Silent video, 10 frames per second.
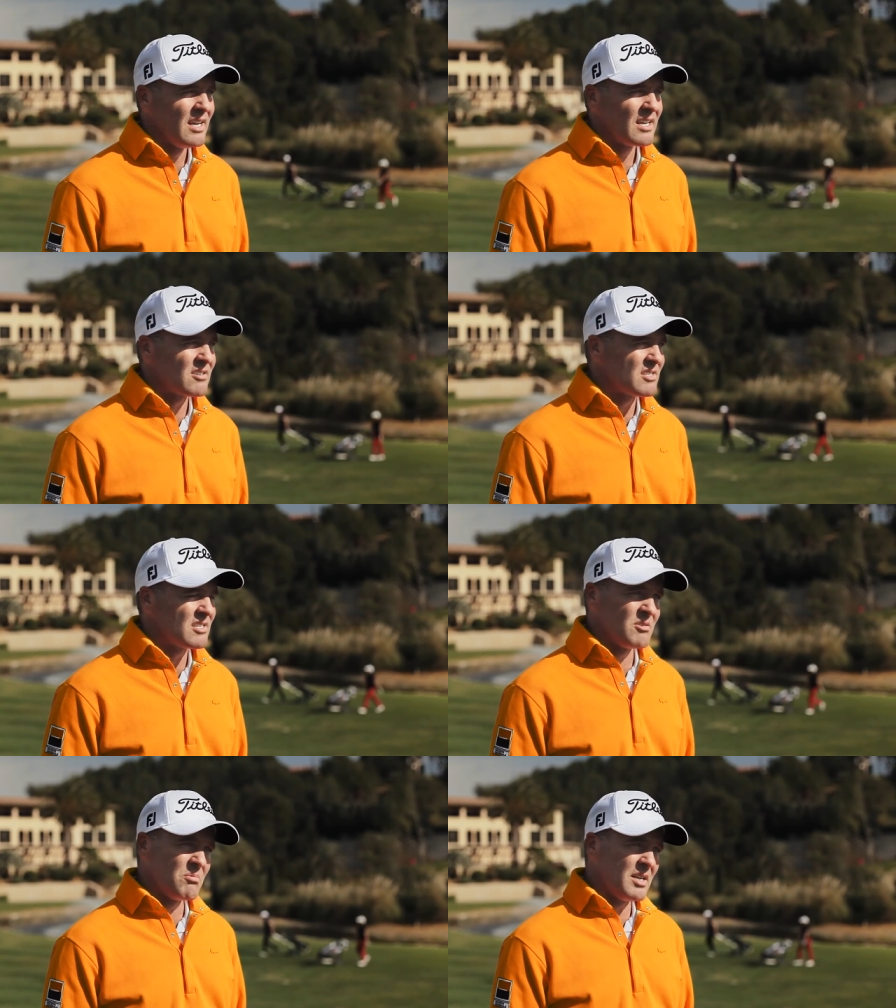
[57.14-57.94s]
because
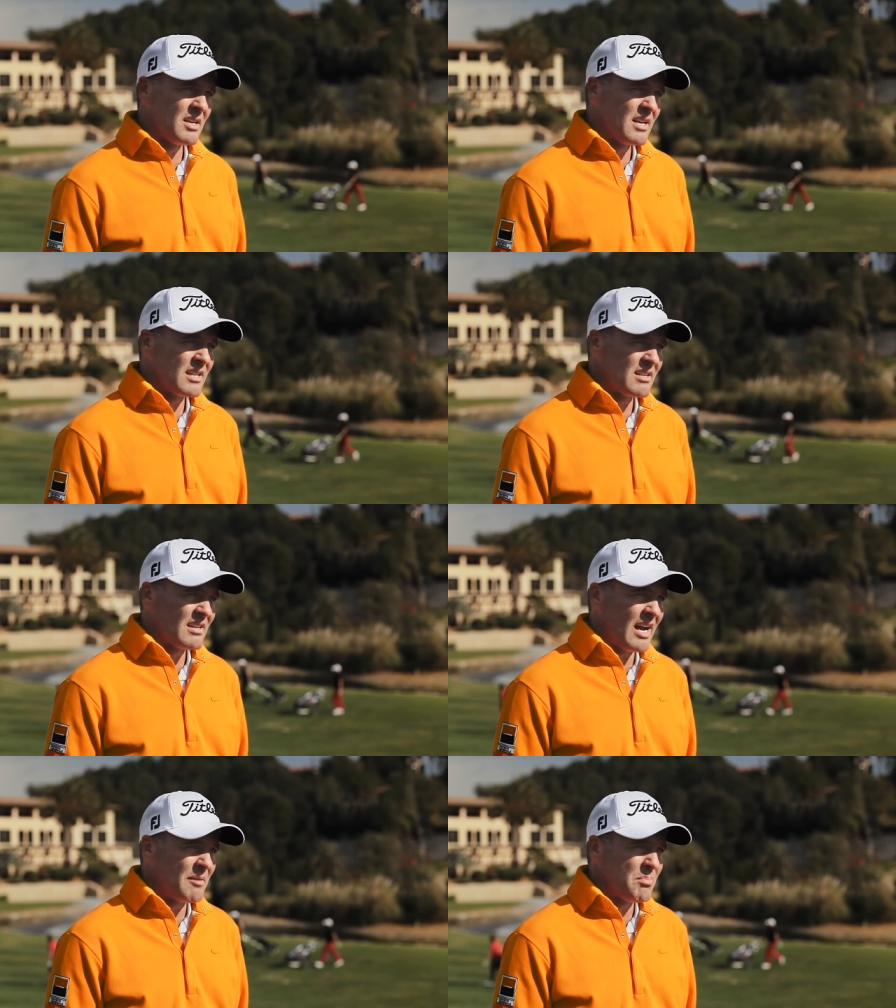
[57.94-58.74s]
it's the win that
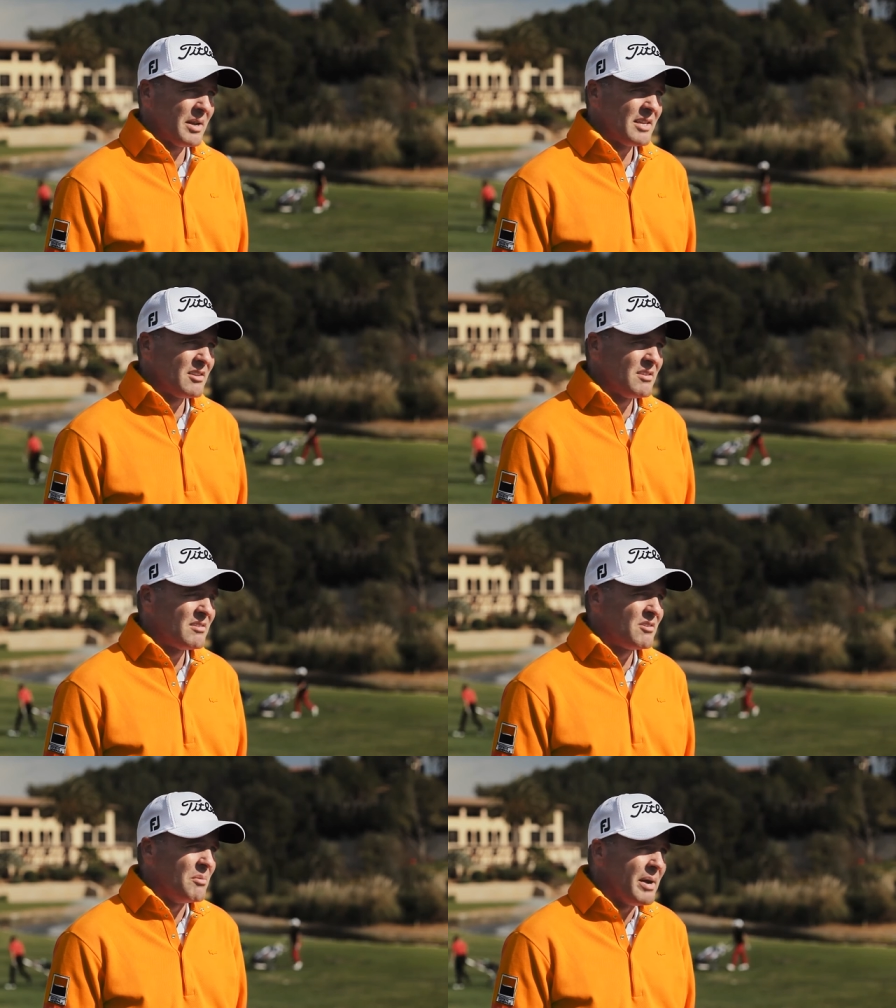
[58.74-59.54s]
I played
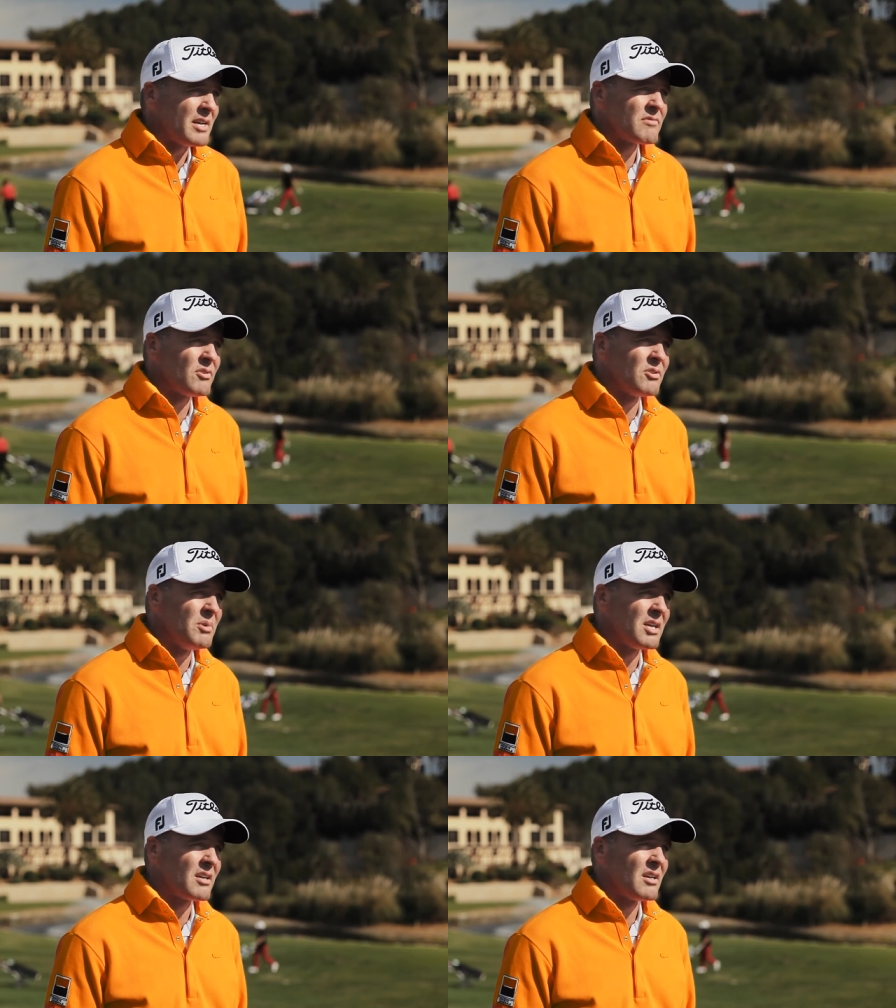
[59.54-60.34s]
the best for the week.